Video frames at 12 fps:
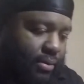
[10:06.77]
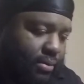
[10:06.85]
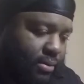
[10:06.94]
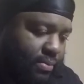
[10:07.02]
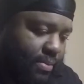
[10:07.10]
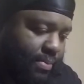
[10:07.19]

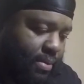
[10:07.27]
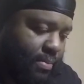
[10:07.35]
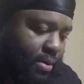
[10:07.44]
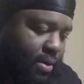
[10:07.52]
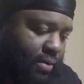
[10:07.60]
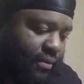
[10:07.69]
It's my
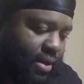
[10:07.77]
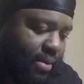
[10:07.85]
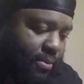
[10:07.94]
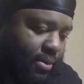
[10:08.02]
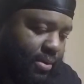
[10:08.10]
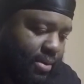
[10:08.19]
PB off
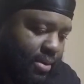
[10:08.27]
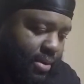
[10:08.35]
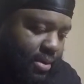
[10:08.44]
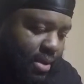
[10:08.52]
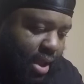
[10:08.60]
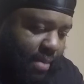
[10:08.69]
camera.
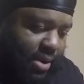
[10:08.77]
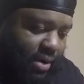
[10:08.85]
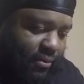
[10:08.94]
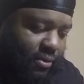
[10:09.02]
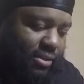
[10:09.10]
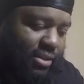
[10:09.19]
I'm not
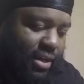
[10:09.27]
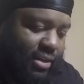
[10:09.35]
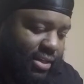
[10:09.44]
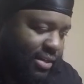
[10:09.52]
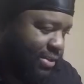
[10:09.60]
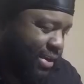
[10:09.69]
even gonna say it,
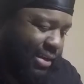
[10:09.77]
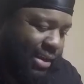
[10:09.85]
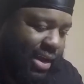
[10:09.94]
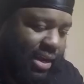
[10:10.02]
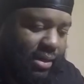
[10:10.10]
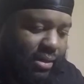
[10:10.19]
sounds like a
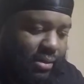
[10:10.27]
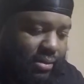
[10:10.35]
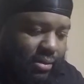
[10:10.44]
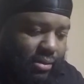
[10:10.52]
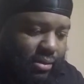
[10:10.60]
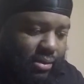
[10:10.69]
lot.
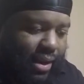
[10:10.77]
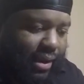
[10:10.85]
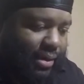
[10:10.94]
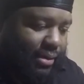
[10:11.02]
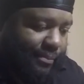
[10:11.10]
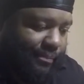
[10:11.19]
It's like
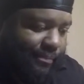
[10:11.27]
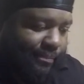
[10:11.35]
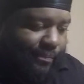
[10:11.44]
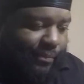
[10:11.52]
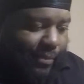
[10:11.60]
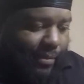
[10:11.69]

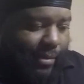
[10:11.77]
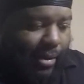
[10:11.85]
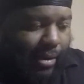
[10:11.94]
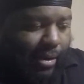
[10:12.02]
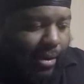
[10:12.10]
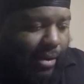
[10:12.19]

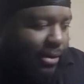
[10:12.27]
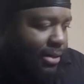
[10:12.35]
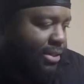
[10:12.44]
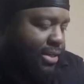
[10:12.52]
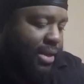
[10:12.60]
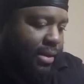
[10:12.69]
under
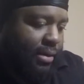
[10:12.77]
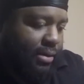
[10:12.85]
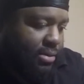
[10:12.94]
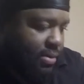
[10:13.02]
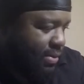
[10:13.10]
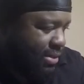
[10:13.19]
10,
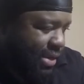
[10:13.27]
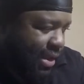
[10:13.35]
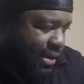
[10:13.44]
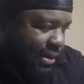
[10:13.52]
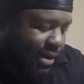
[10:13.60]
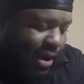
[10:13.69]
so it's
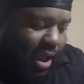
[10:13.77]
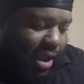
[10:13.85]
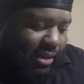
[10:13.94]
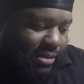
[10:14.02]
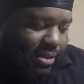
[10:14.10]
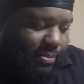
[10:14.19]
like
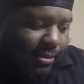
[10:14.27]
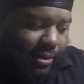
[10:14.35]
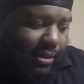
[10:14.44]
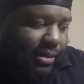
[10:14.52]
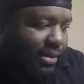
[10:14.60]
9 something.